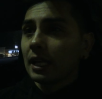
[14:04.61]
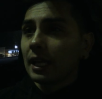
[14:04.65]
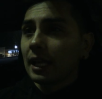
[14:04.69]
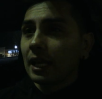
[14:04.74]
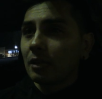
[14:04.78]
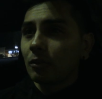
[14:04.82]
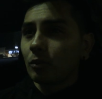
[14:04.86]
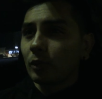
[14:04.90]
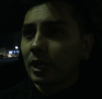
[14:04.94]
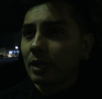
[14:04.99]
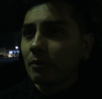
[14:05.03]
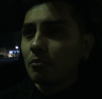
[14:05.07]

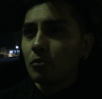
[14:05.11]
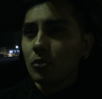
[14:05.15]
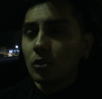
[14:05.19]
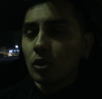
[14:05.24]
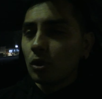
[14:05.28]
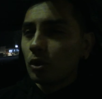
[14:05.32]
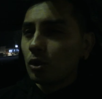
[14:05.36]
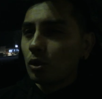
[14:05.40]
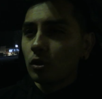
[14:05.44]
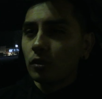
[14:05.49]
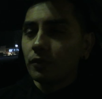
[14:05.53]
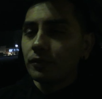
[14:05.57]
and when I
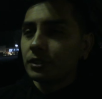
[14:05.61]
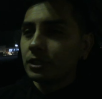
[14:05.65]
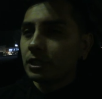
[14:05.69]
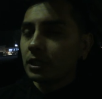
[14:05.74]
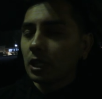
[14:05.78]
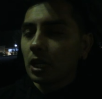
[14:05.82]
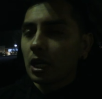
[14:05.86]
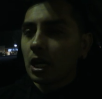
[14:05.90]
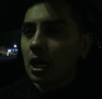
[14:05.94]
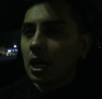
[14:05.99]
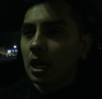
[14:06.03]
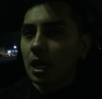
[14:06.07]
moved
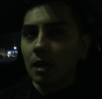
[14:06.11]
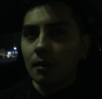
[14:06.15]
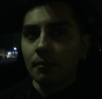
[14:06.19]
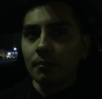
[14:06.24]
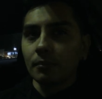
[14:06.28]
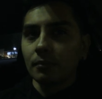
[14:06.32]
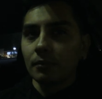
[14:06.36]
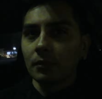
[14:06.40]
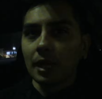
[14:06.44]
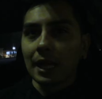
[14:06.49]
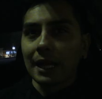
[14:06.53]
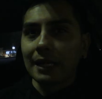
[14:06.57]

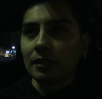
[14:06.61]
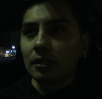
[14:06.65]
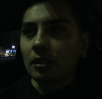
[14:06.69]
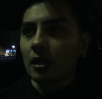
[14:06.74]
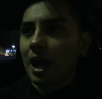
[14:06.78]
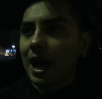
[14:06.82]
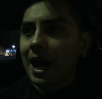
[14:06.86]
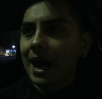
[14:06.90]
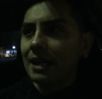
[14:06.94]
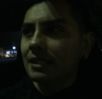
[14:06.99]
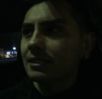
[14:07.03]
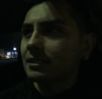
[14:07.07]
um, I
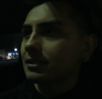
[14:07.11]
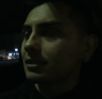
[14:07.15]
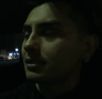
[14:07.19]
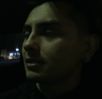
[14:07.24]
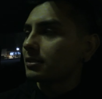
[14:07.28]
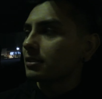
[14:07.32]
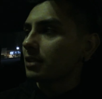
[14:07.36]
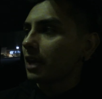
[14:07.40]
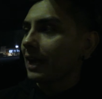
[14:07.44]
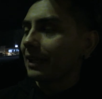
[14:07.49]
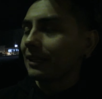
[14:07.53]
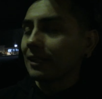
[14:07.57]

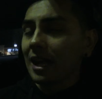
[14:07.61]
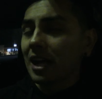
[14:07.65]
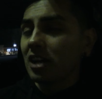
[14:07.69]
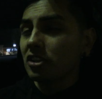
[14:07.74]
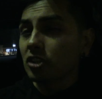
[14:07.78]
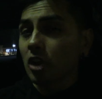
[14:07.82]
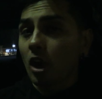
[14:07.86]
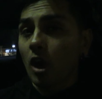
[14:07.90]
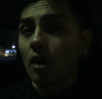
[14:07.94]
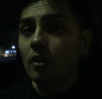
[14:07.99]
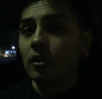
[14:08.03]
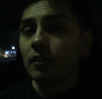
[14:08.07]
lost I
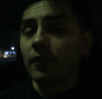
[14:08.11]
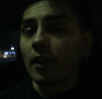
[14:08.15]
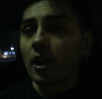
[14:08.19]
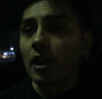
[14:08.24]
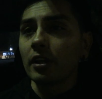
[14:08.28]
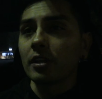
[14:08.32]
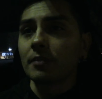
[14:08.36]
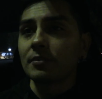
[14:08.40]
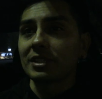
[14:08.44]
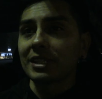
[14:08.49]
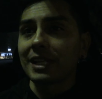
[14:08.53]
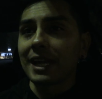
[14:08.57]
lost all the
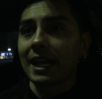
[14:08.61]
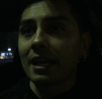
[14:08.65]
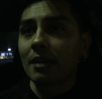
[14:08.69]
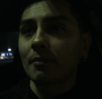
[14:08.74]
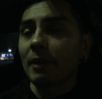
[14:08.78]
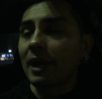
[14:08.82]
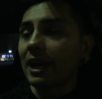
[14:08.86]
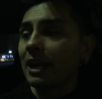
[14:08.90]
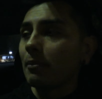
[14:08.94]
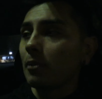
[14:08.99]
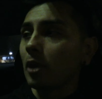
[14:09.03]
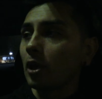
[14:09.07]
volumes and I had to
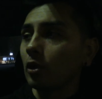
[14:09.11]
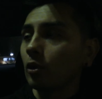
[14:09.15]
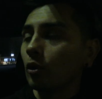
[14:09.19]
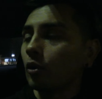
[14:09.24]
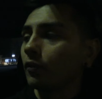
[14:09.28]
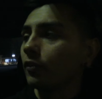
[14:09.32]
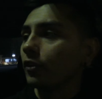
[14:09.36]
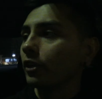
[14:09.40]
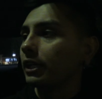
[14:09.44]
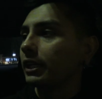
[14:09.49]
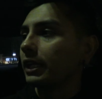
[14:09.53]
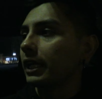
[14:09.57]
buy them all
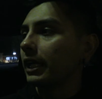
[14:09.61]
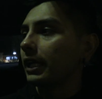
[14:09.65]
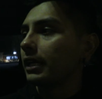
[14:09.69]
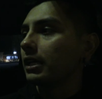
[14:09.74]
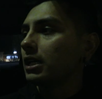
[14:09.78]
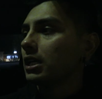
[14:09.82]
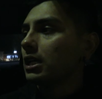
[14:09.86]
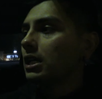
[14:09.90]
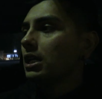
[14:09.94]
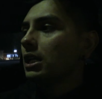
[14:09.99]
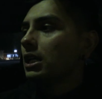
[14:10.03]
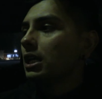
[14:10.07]
over again
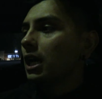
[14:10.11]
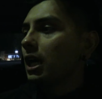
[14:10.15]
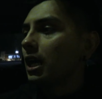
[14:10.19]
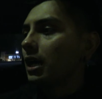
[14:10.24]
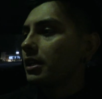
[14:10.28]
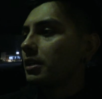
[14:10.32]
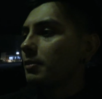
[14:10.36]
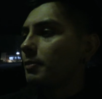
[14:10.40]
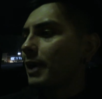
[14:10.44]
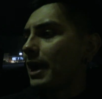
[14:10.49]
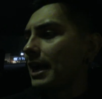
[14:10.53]
uh, in the